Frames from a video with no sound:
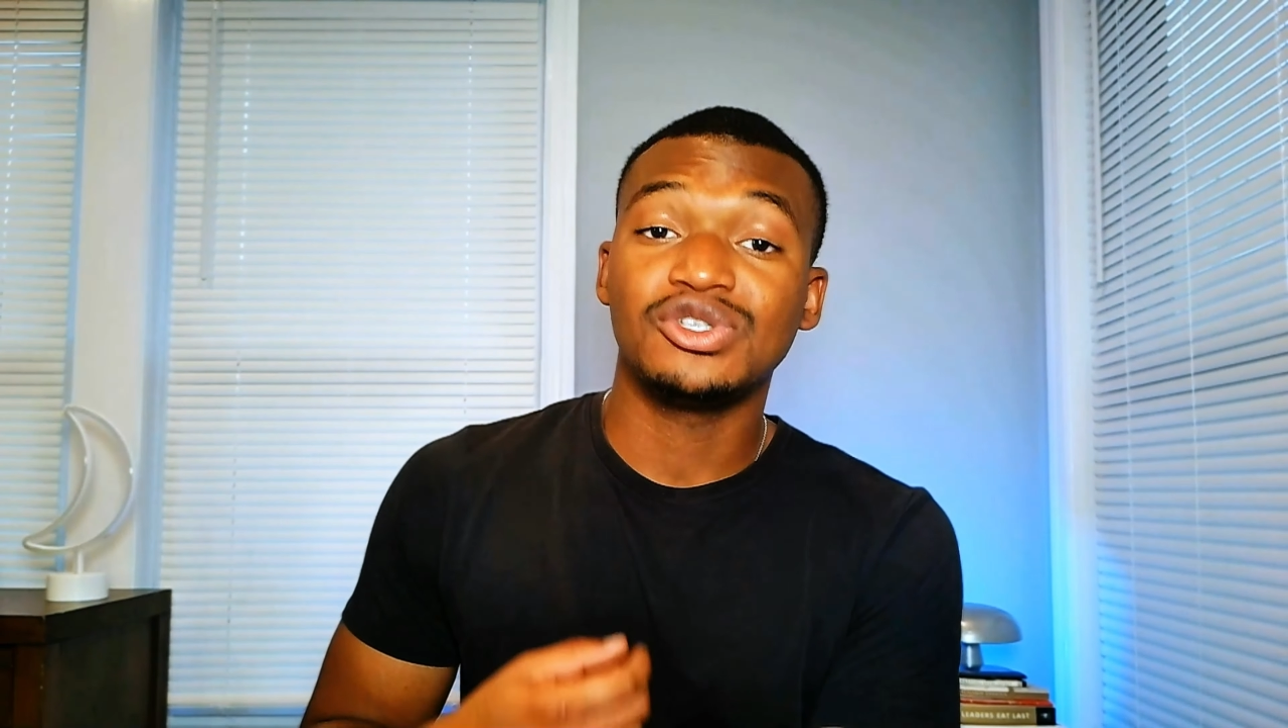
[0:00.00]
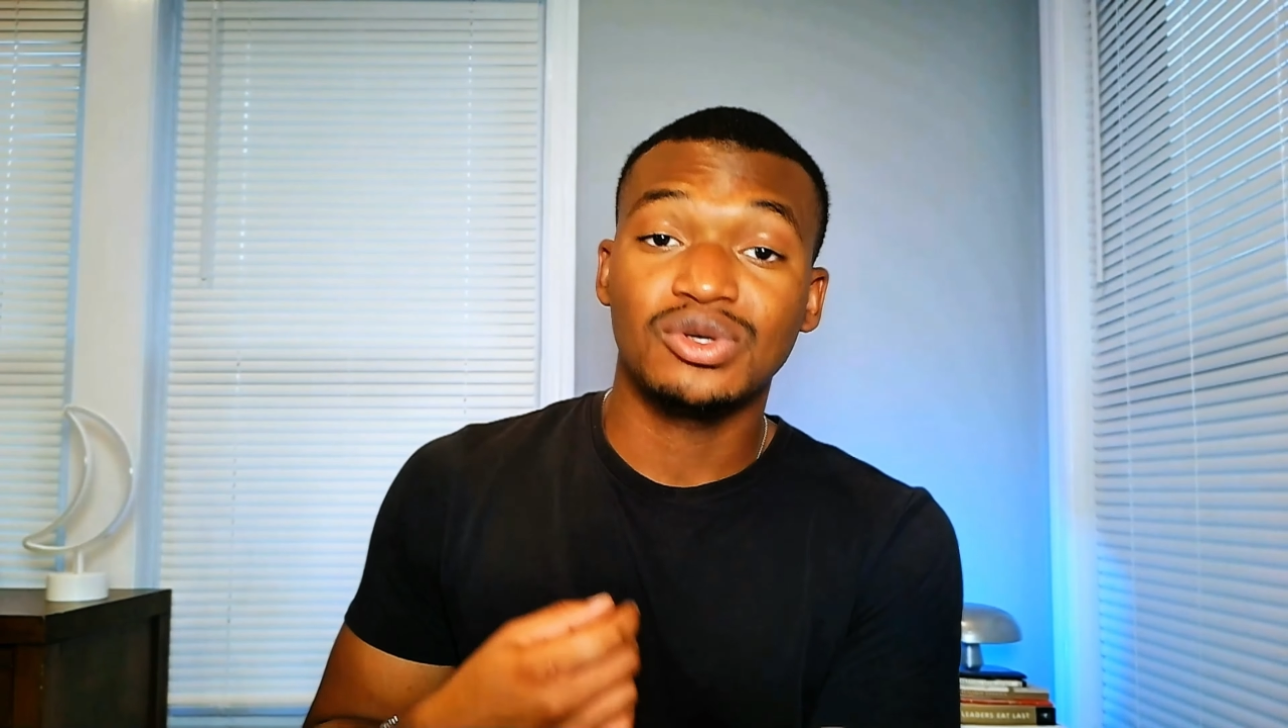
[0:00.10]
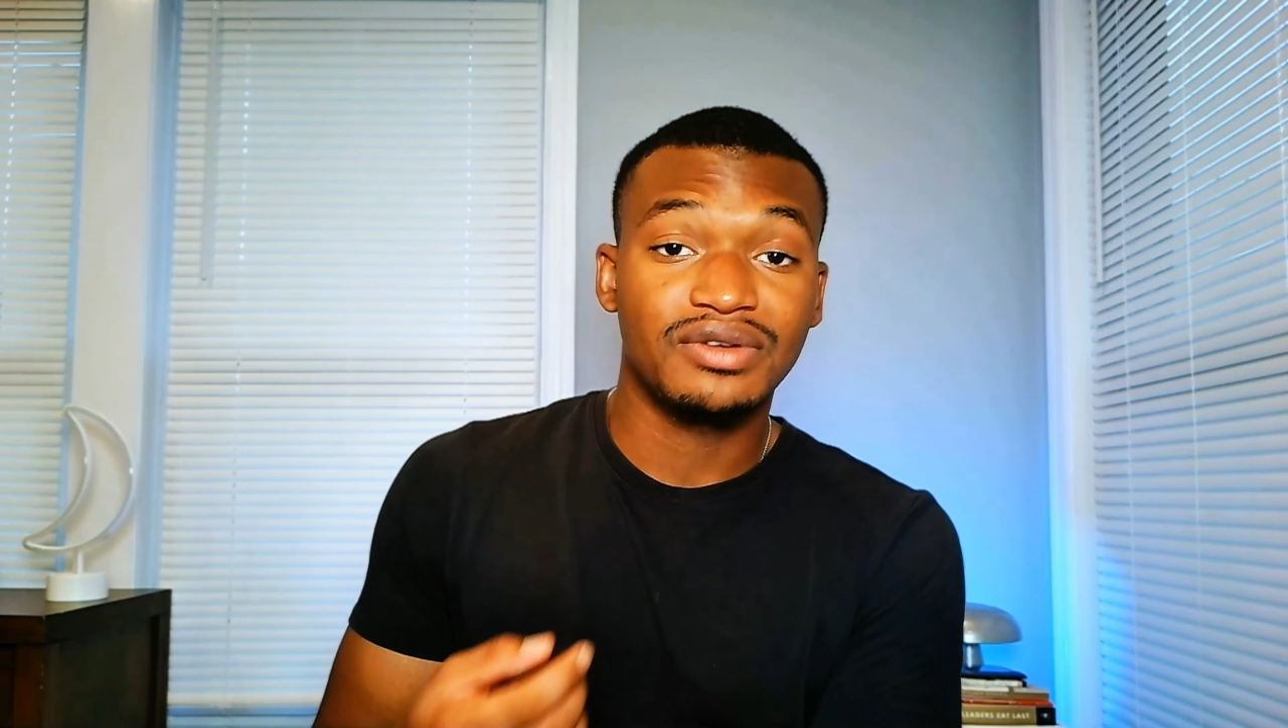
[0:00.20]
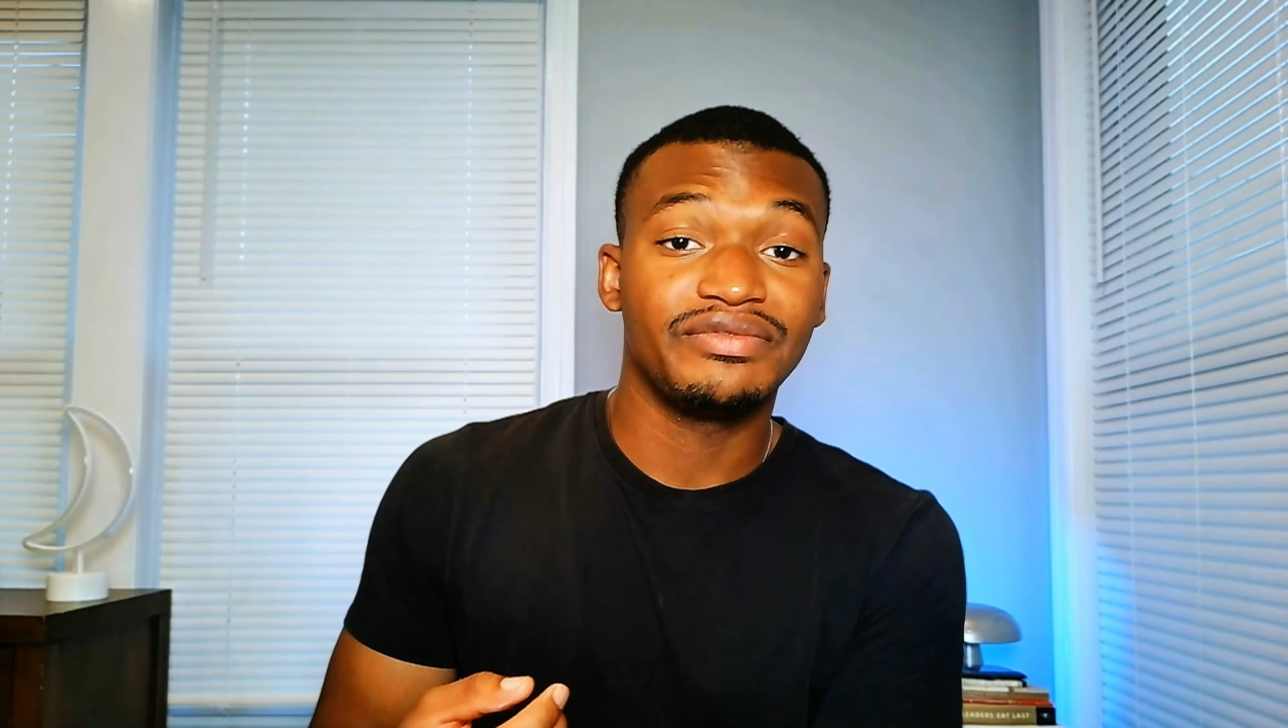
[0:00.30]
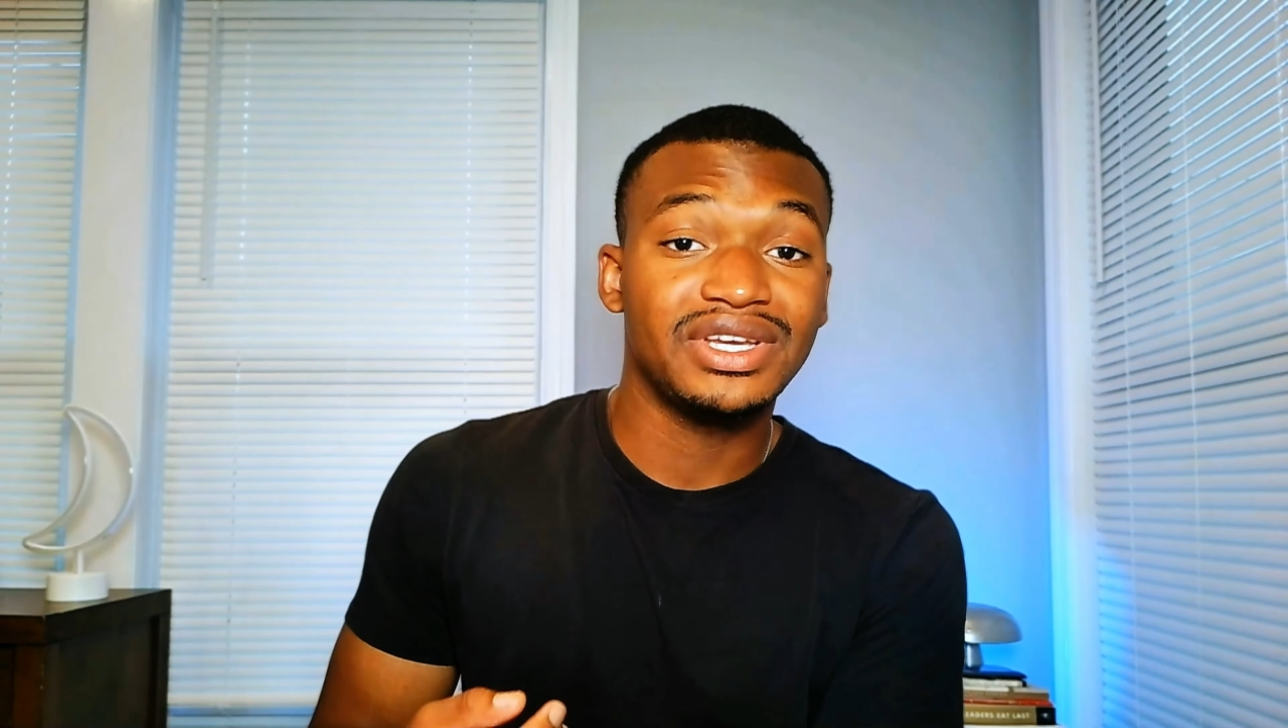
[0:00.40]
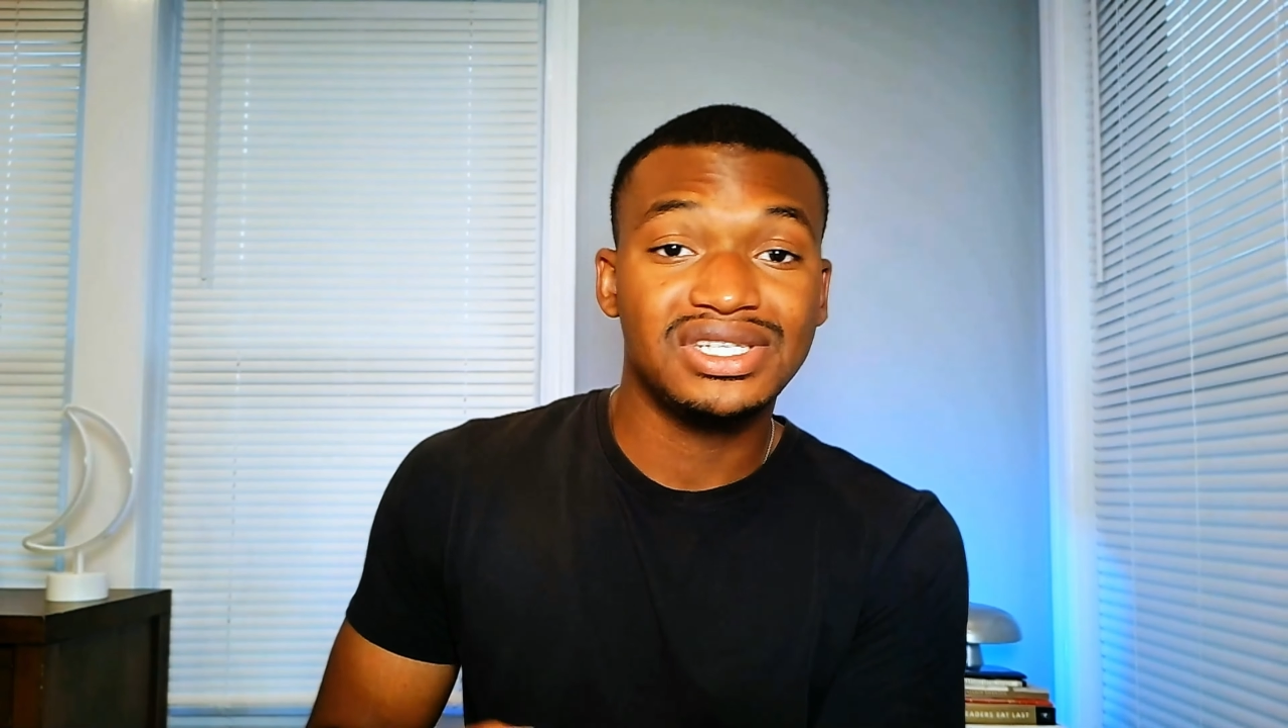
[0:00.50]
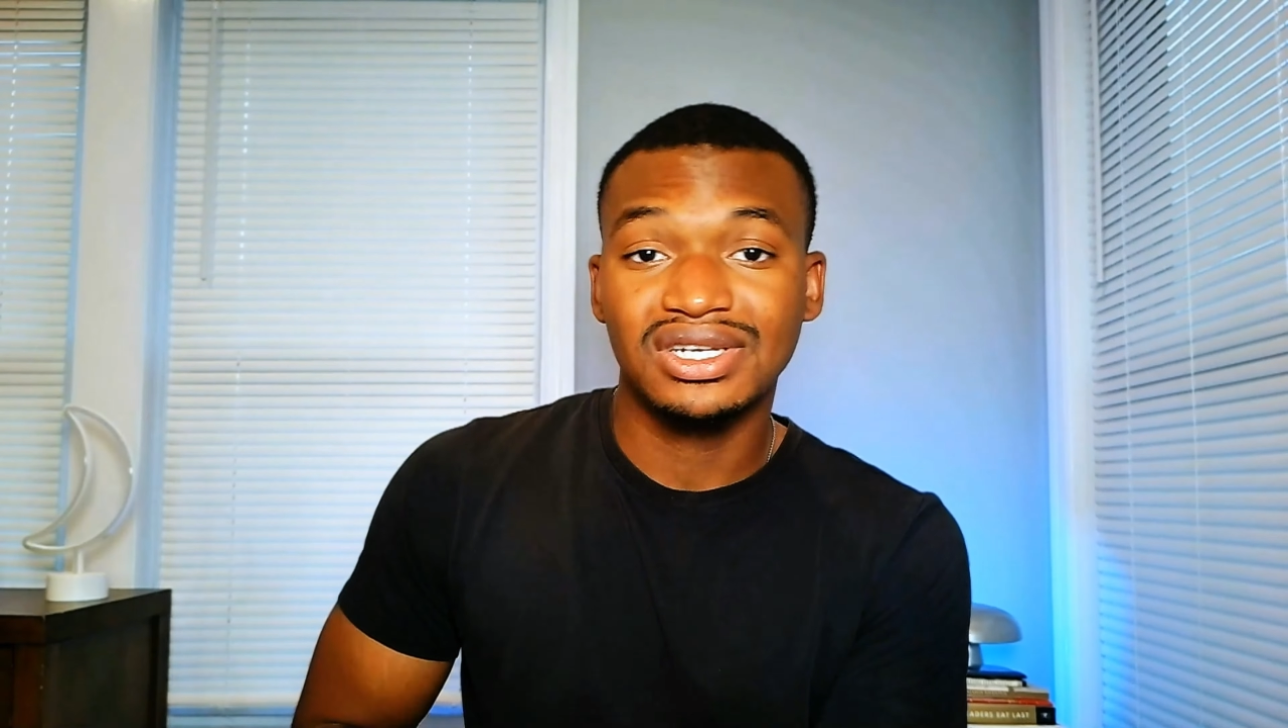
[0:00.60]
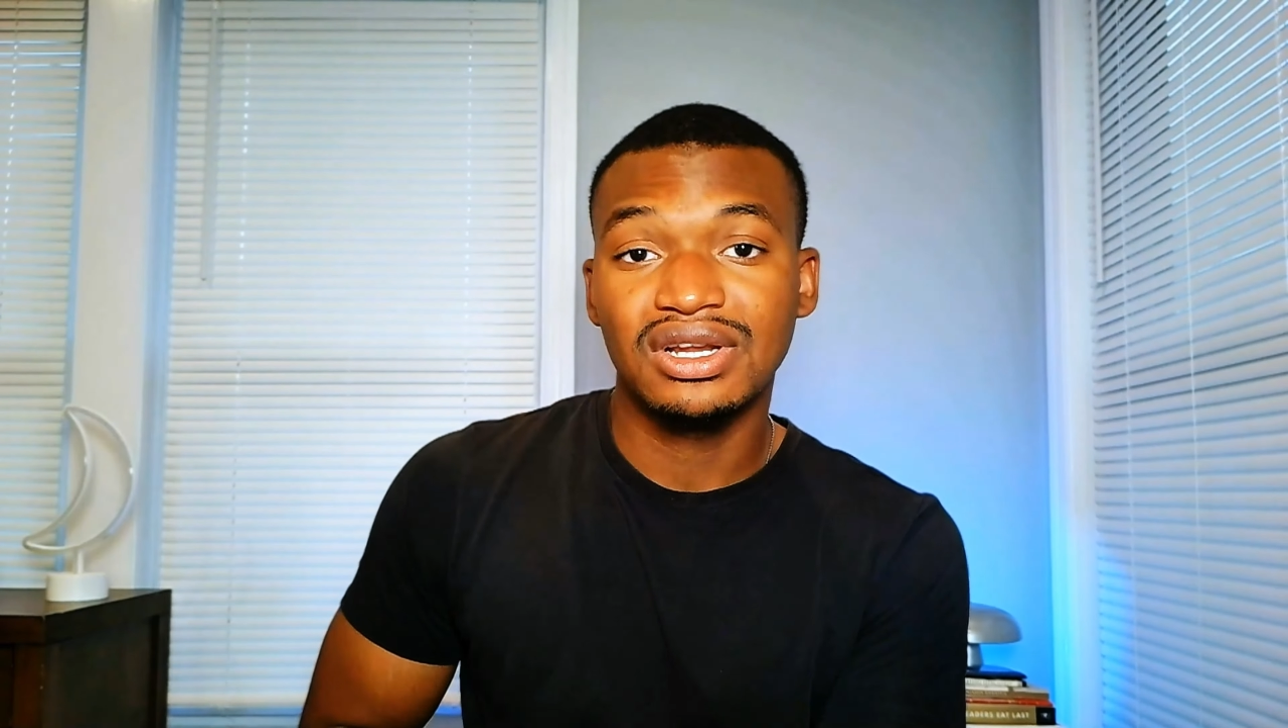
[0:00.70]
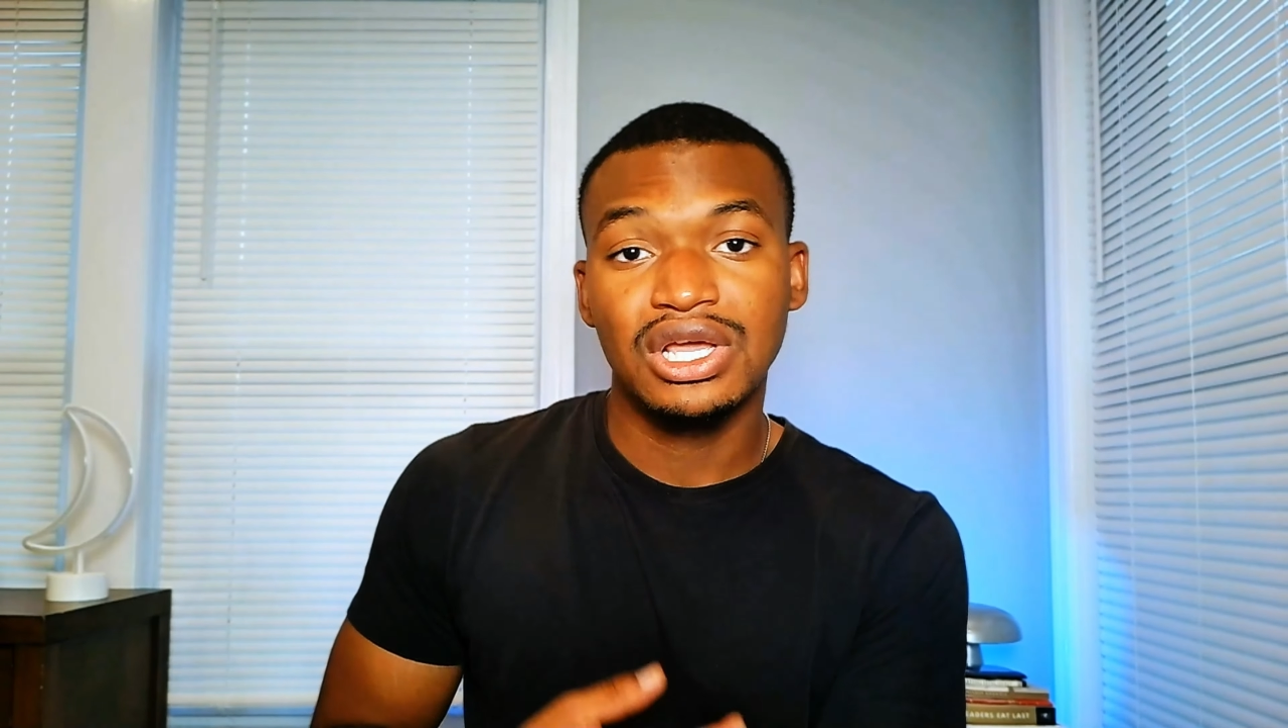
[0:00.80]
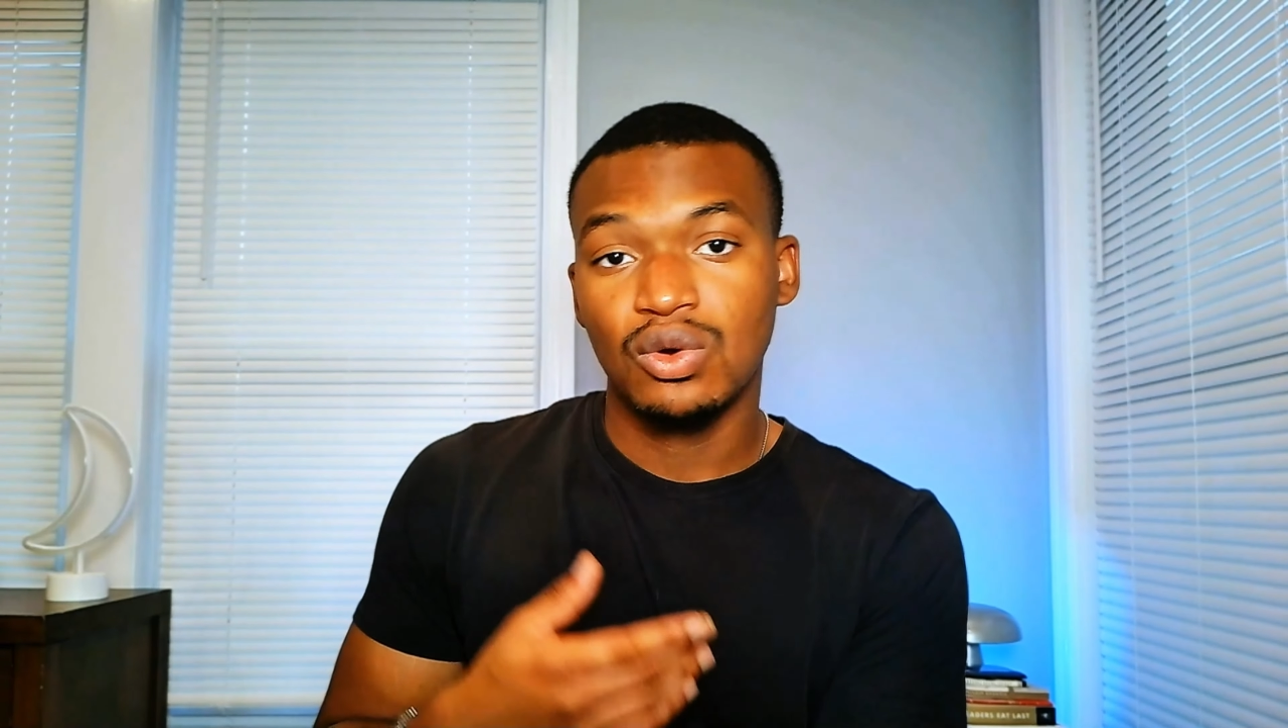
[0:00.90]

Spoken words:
your conviction